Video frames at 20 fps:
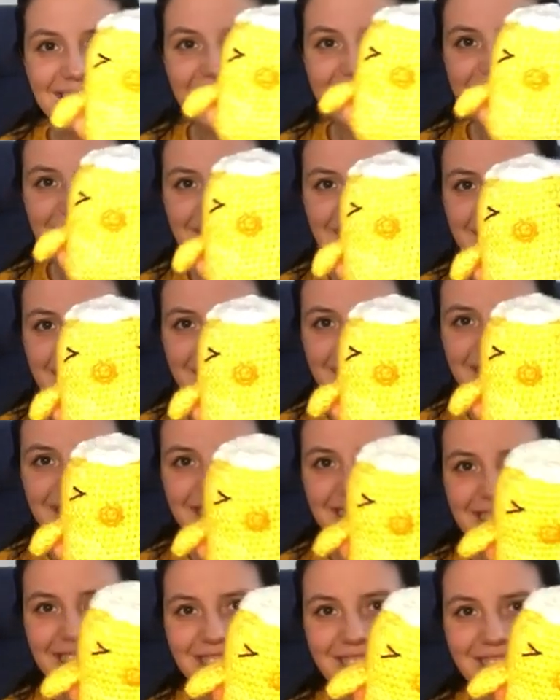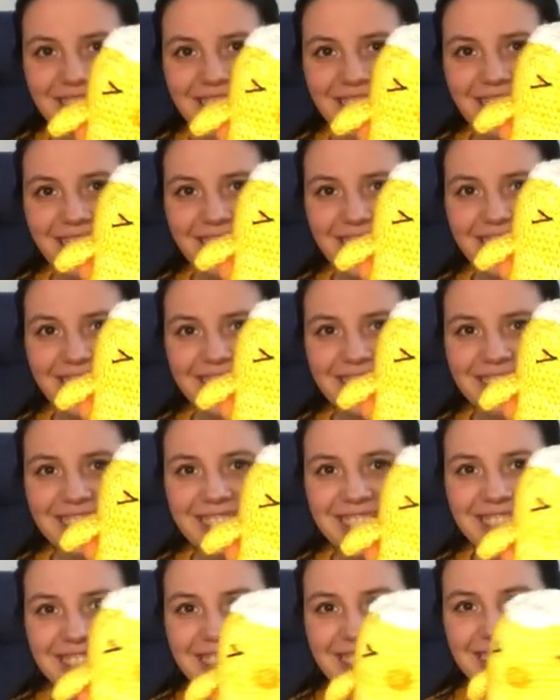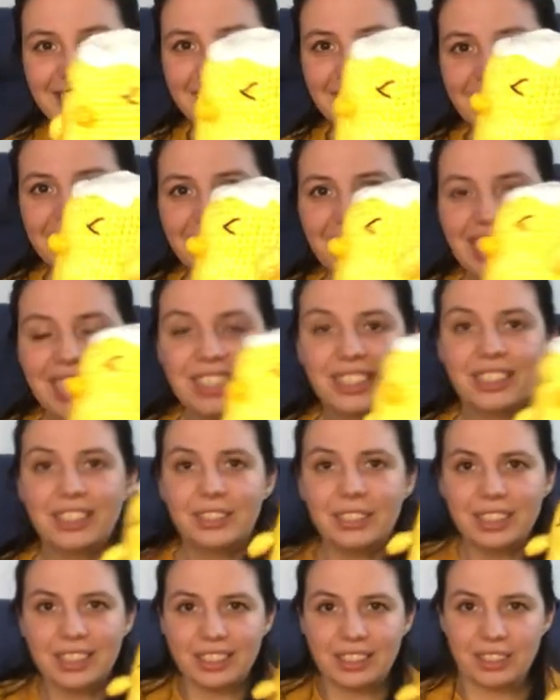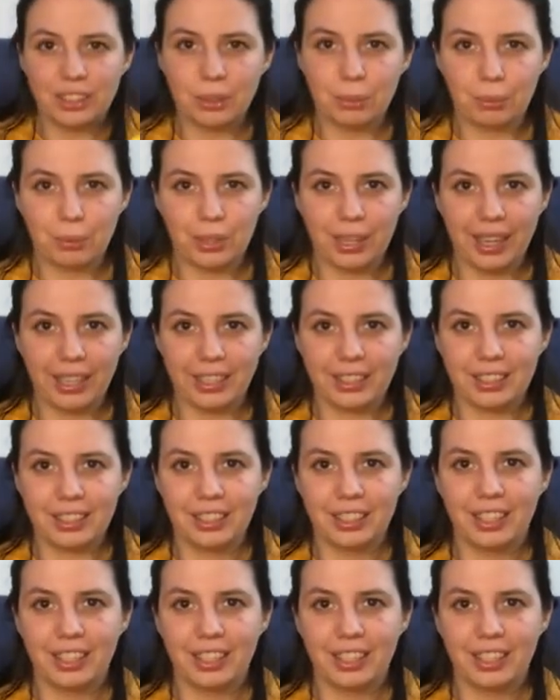It's this little guy and so it's so bright.